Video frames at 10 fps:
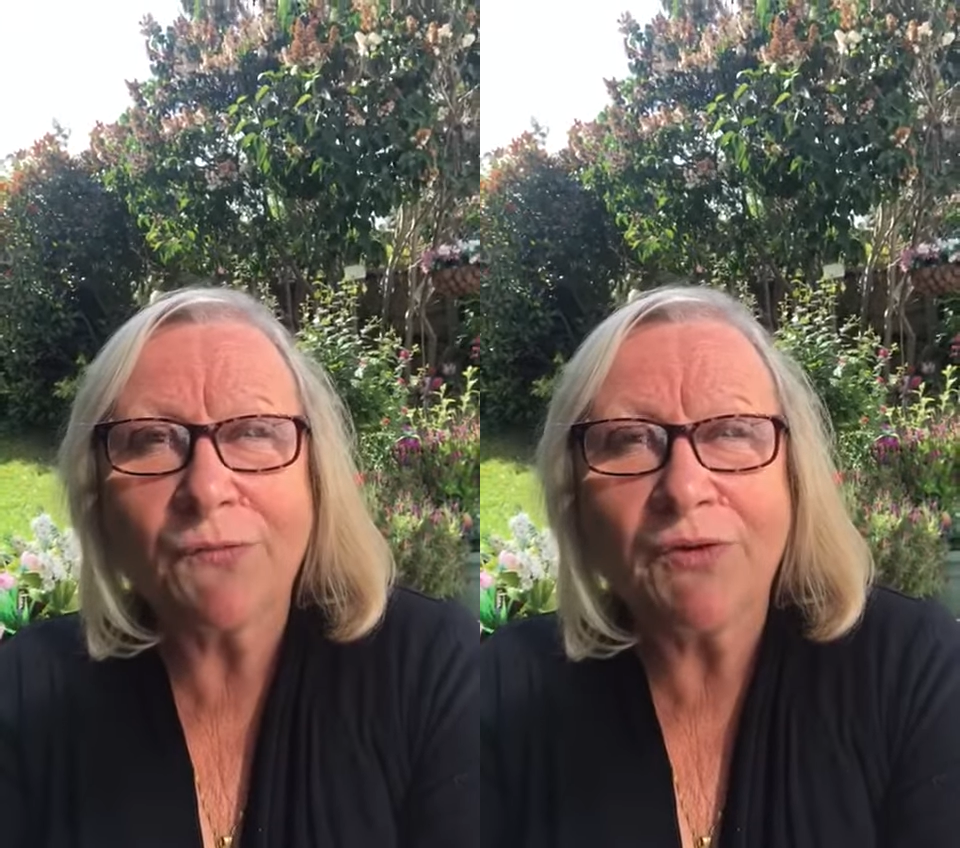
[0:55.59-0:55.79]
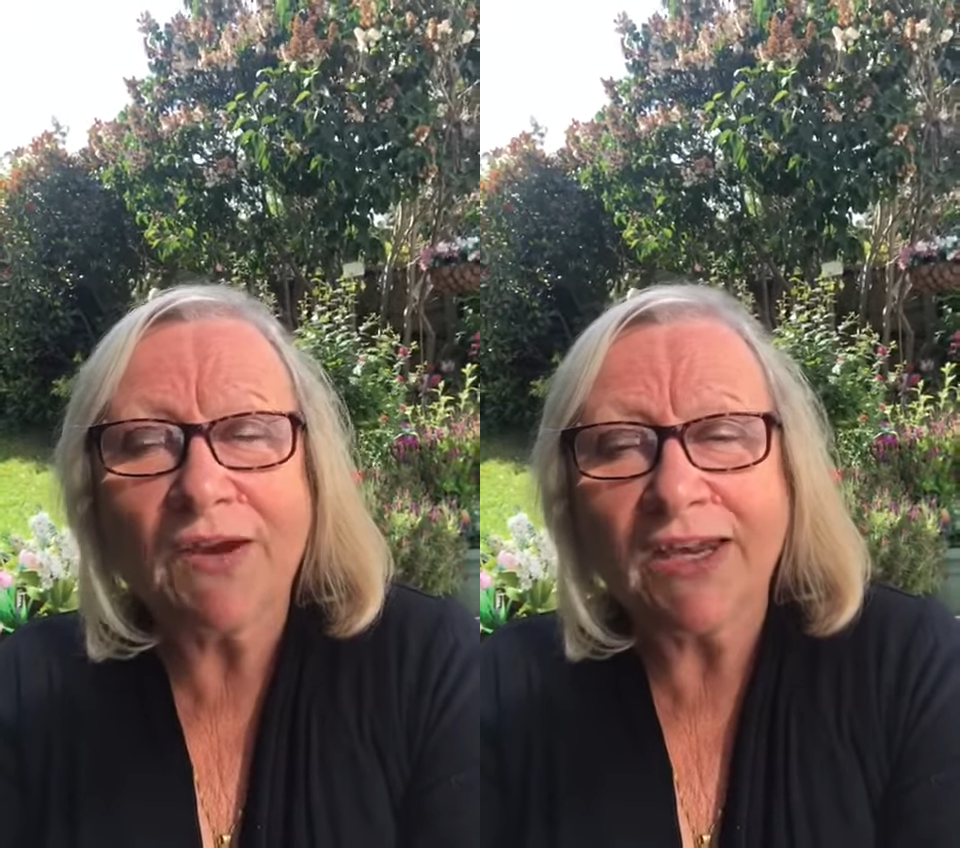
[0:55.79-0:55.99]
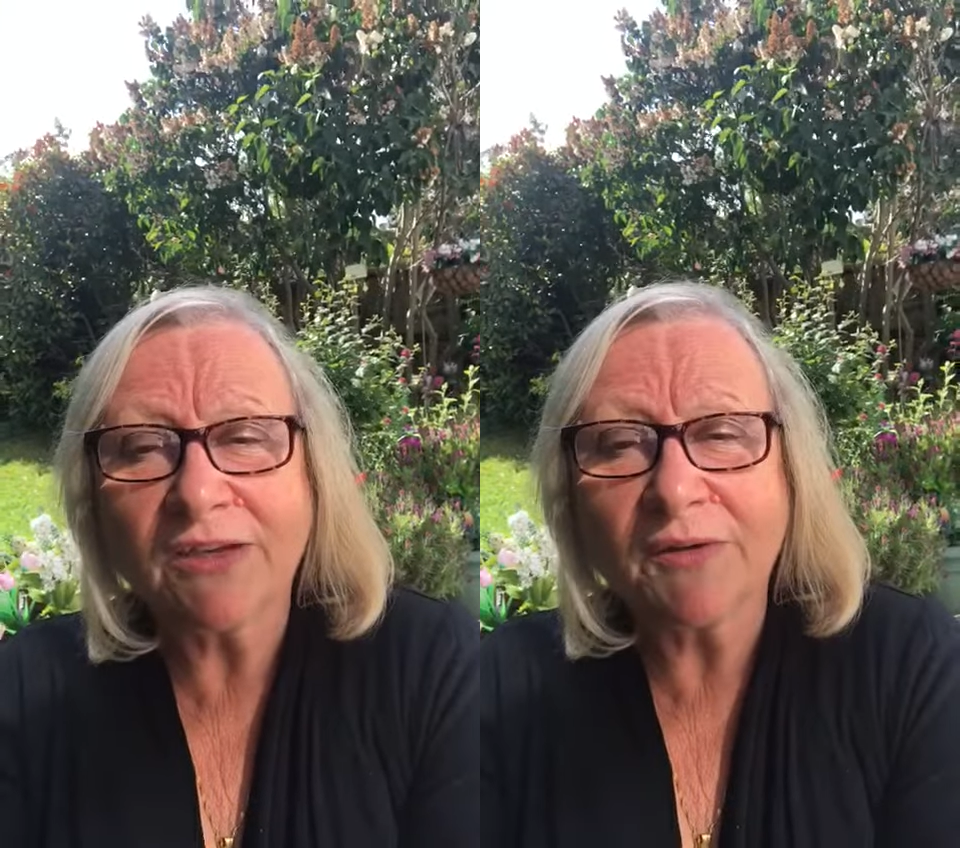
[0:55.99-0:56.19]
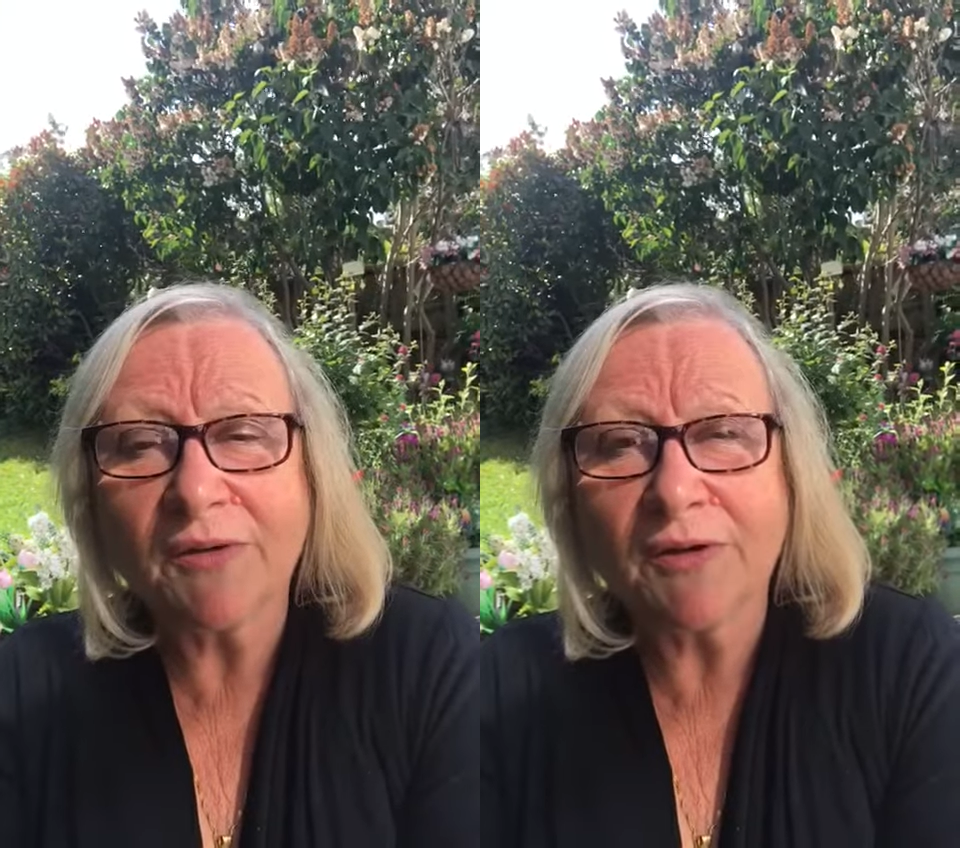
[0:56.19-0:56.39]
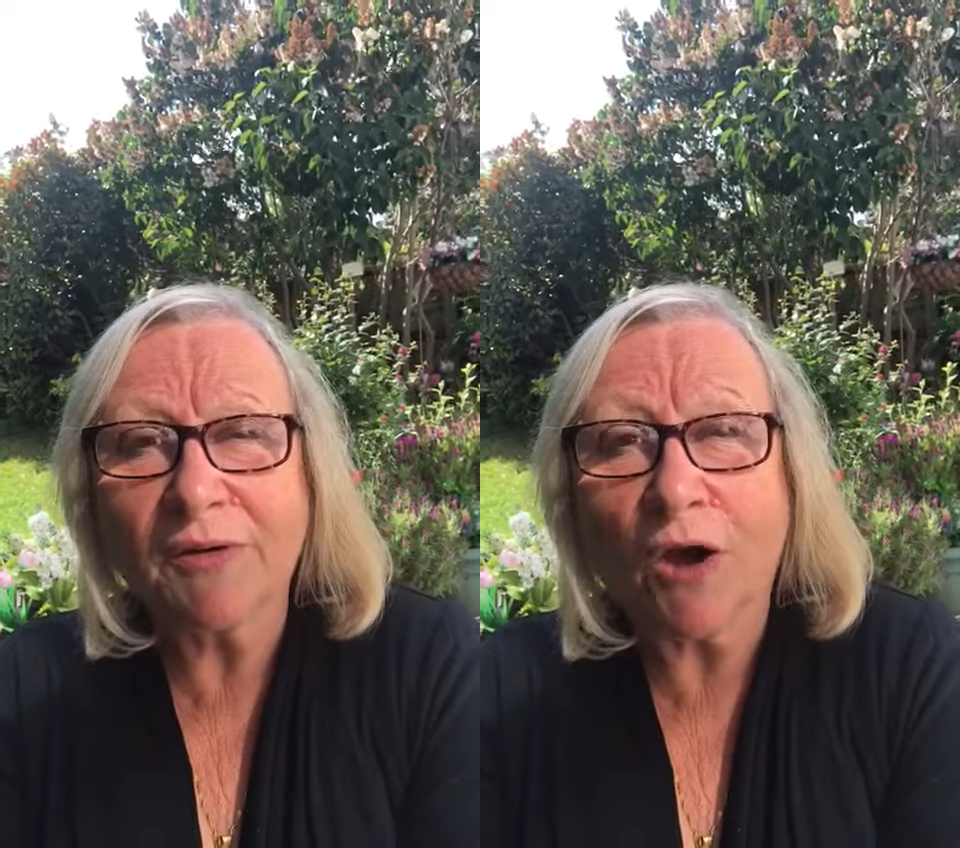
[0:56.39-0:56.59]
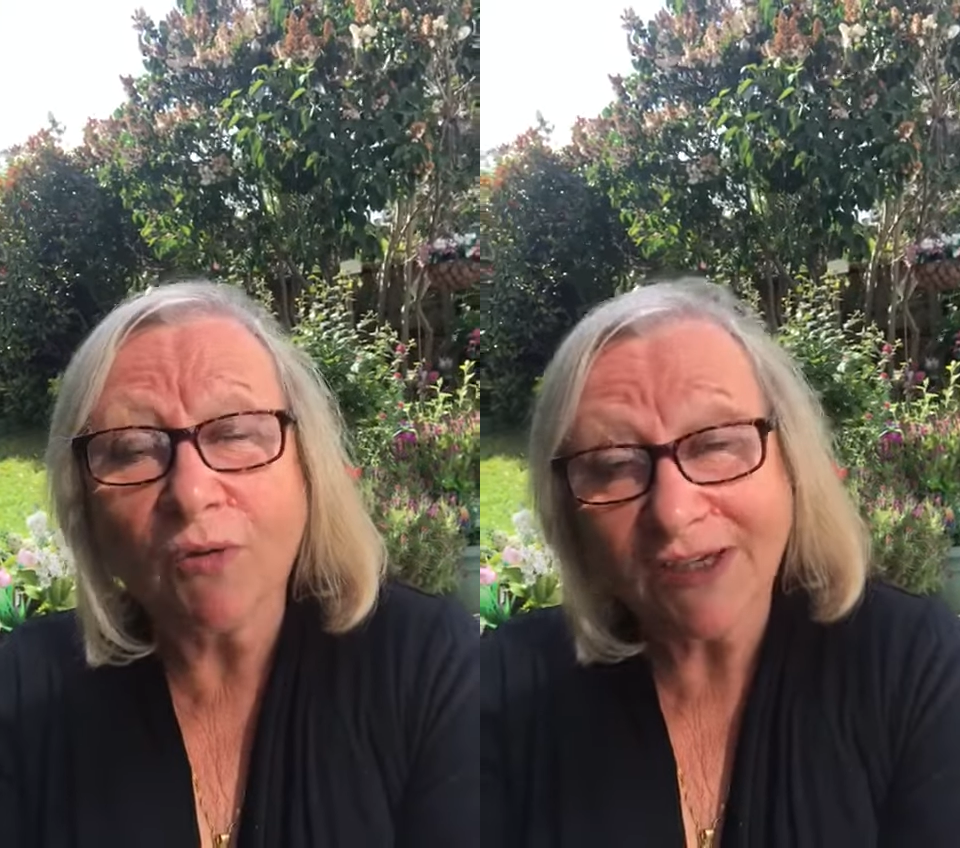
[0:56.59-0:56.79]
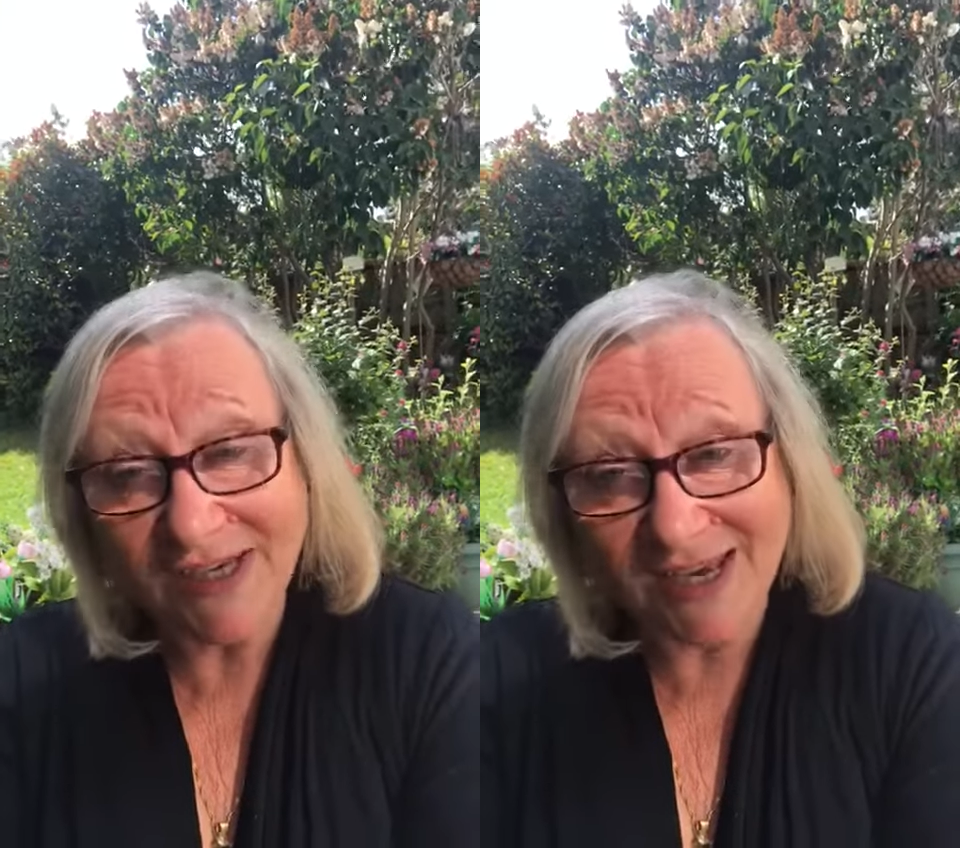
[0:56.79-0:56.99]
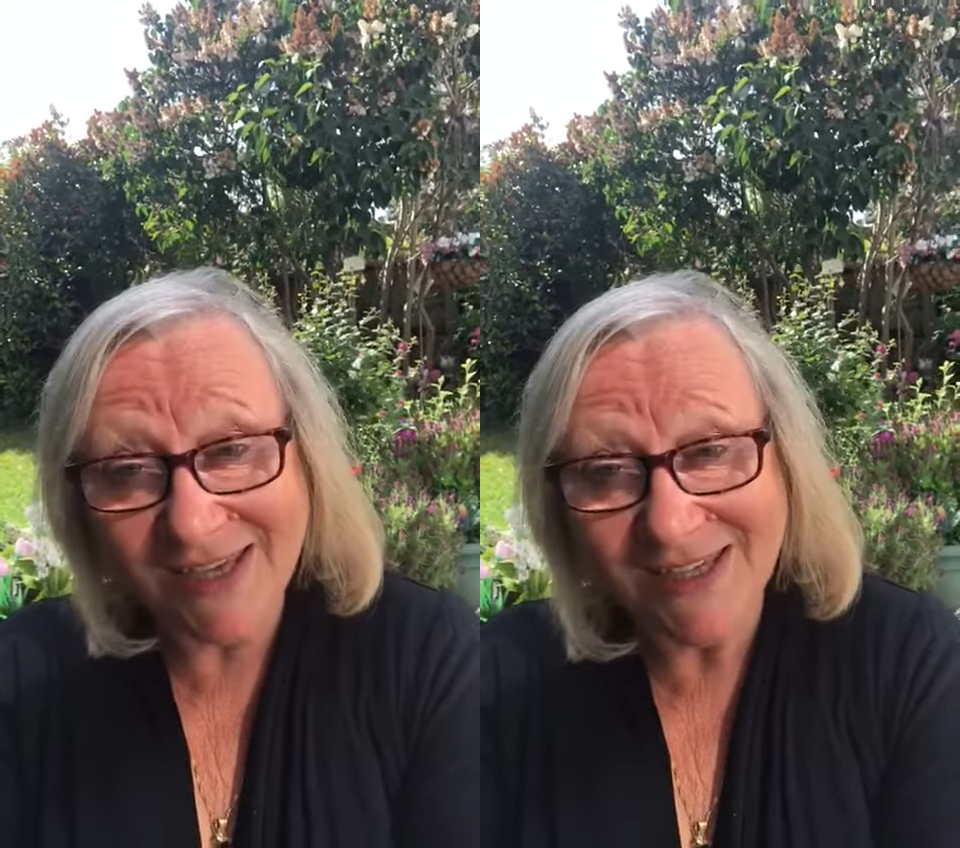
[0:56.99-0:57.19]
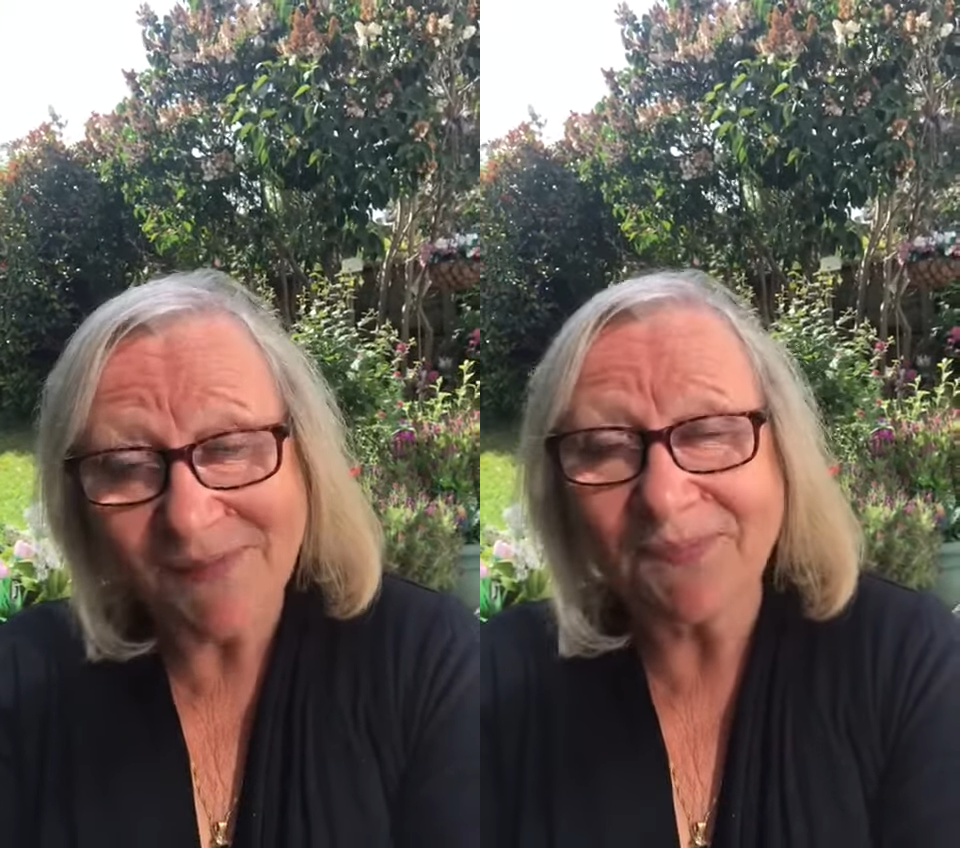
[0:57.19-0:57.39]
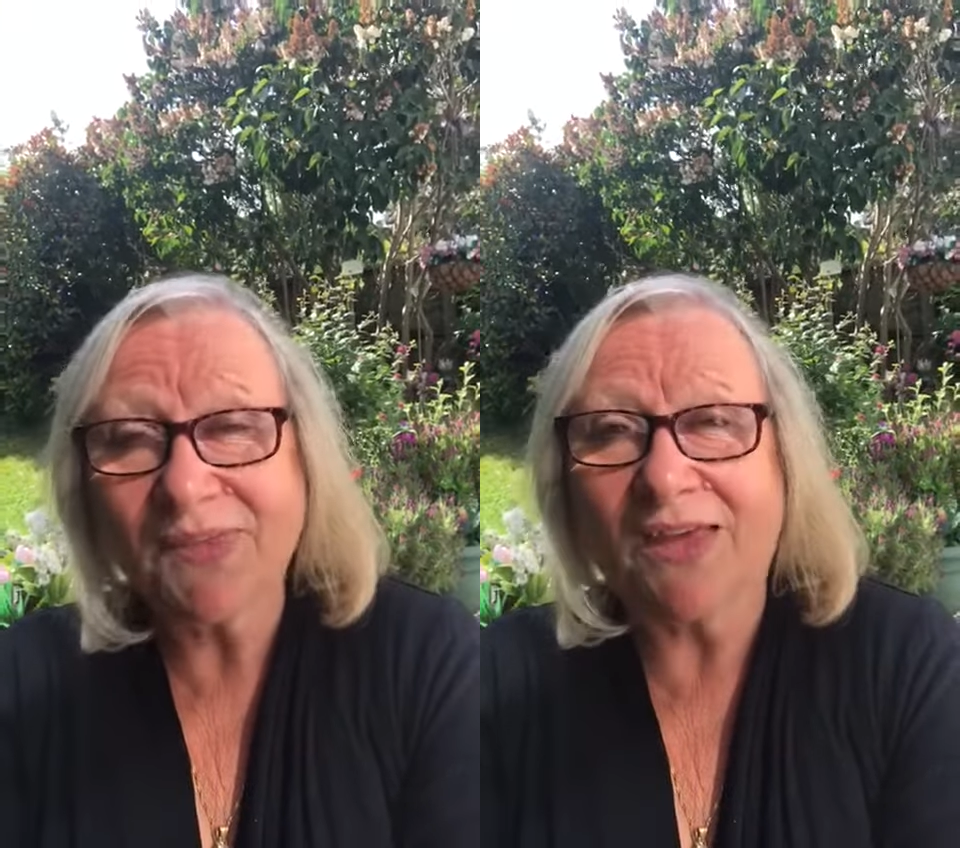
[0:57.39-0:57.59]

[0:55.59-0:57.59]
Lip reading: We've had holy days